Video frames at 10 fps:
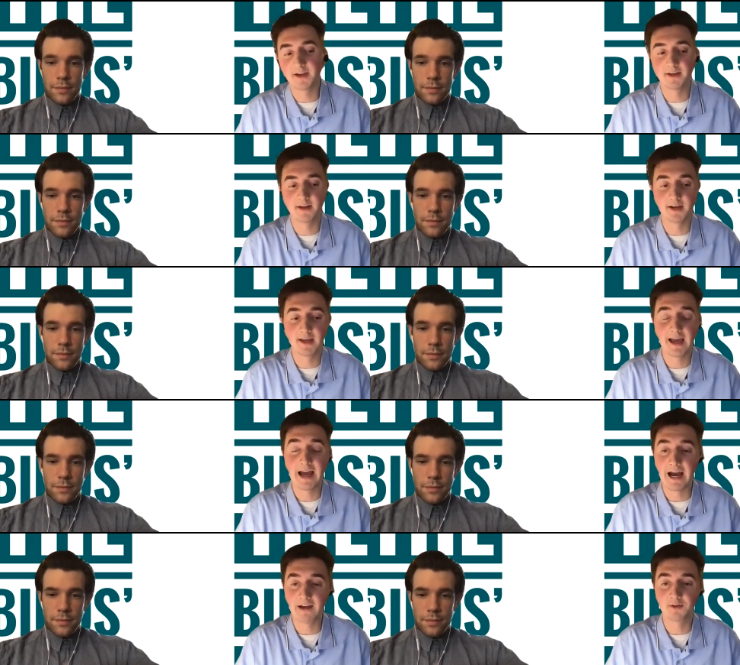Speaker 1: night
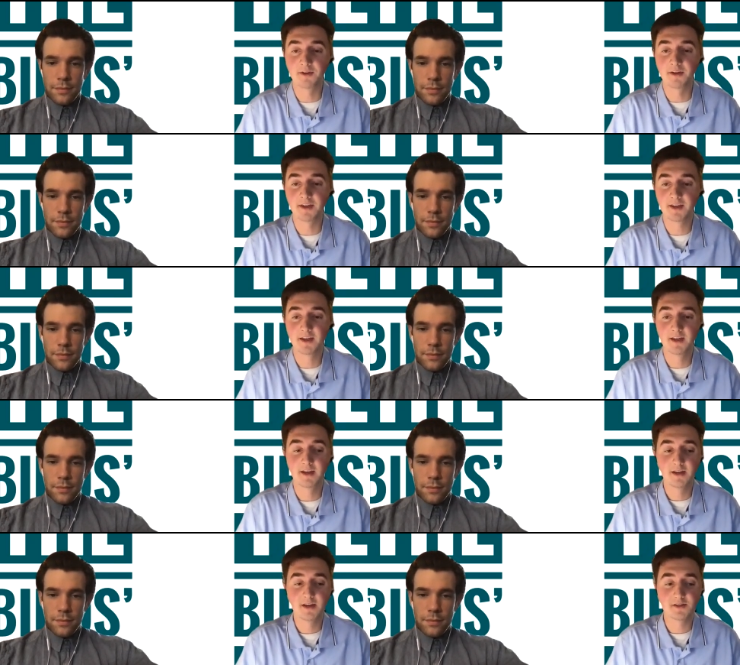at the Link.
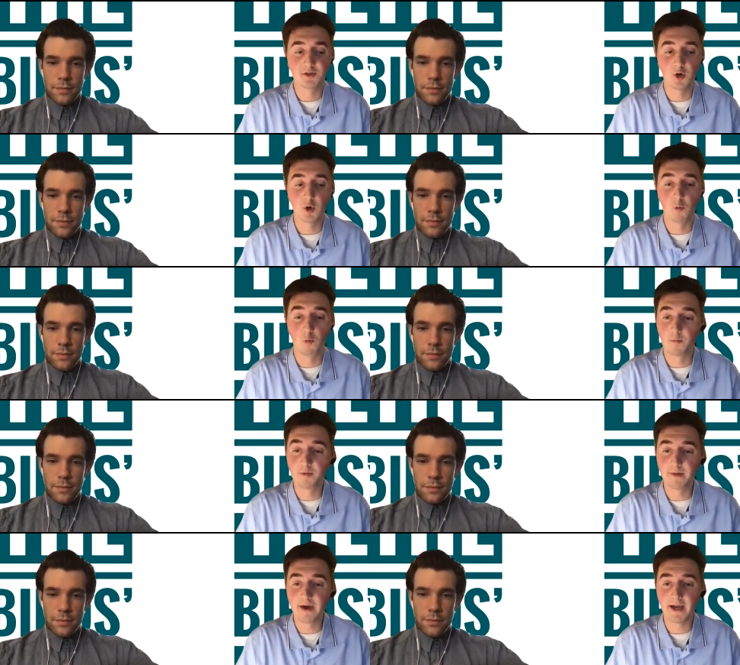So we'll be
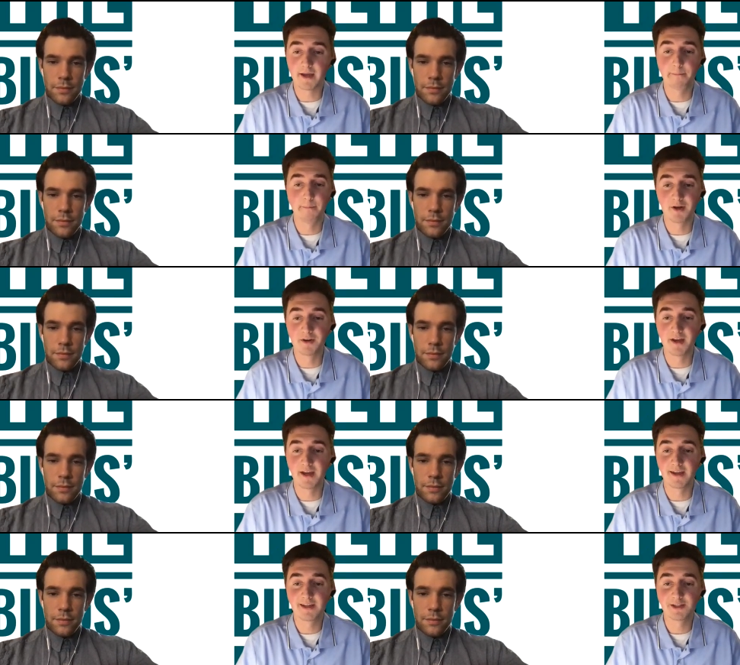back Monday
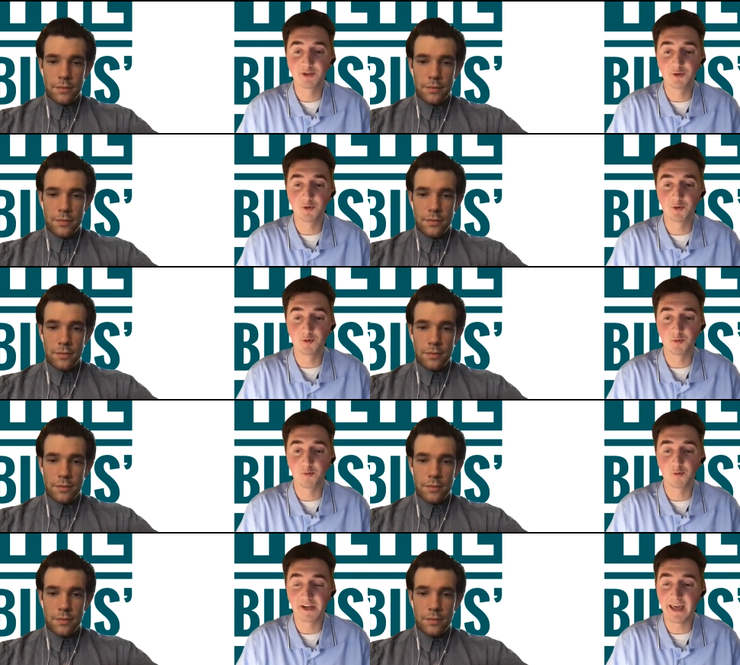to
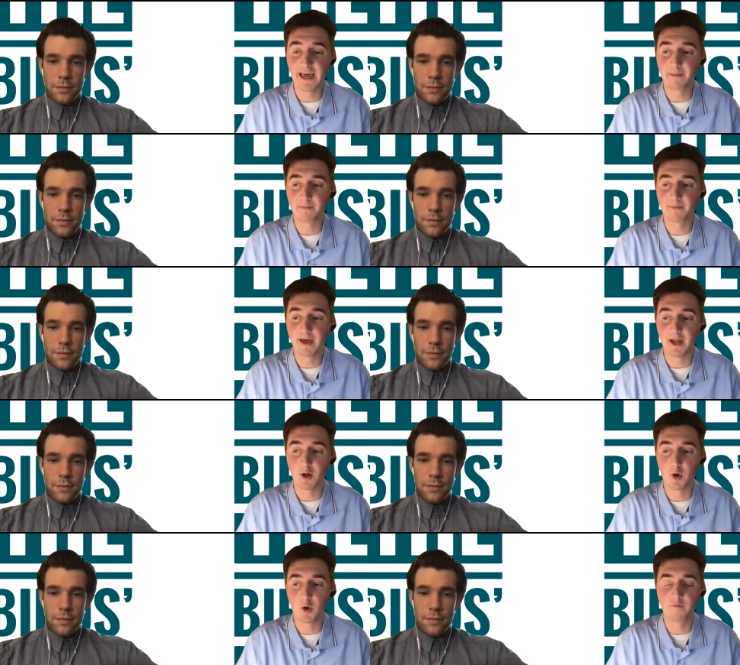recap that
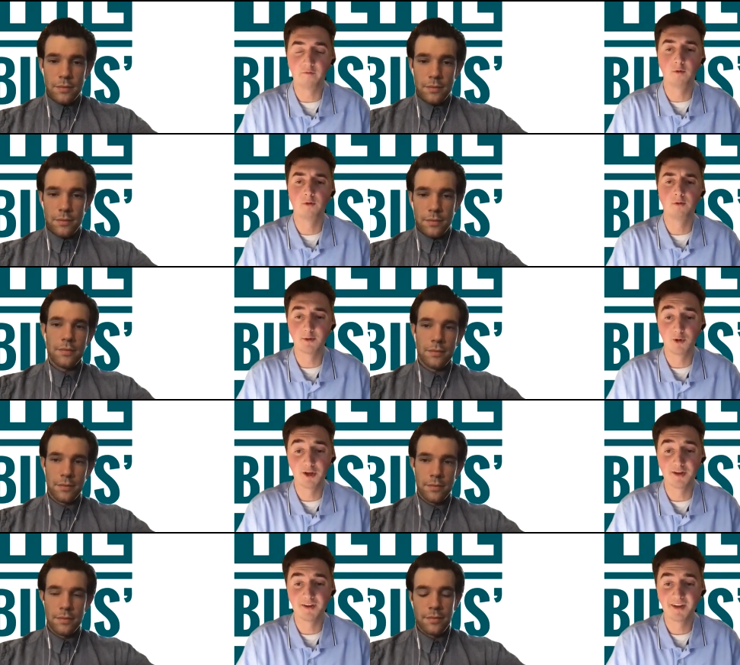hopeful
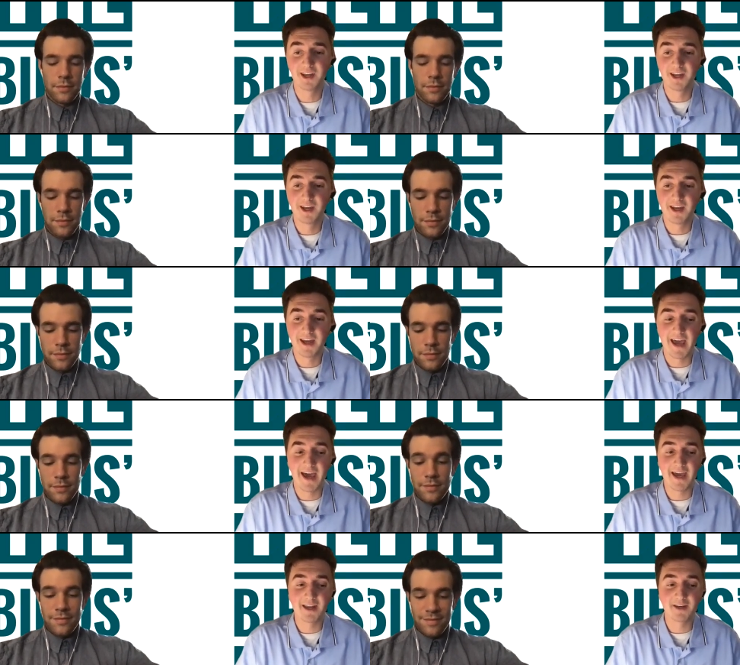win.
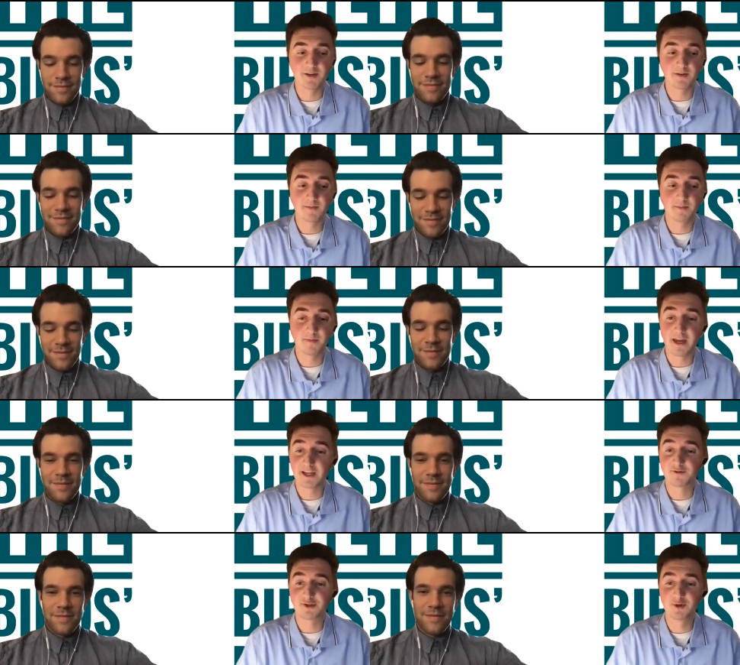And thanks
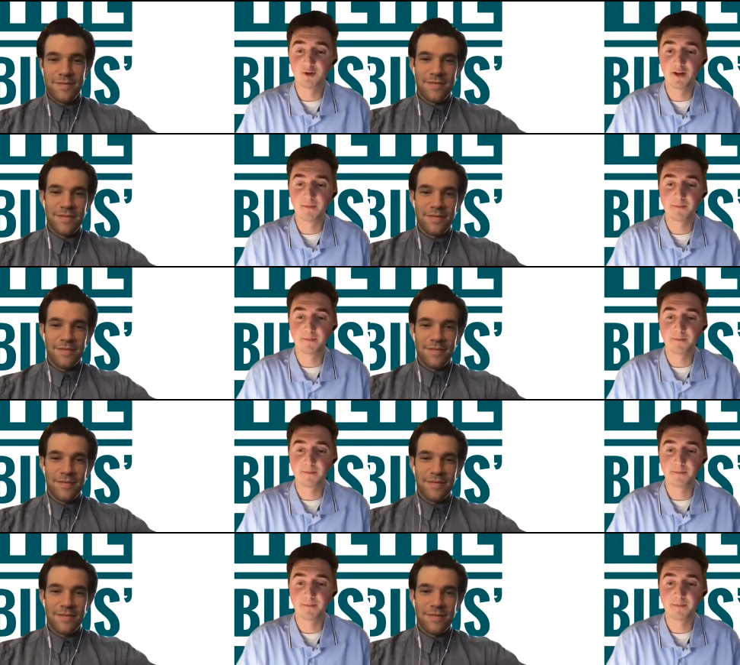for tuning in.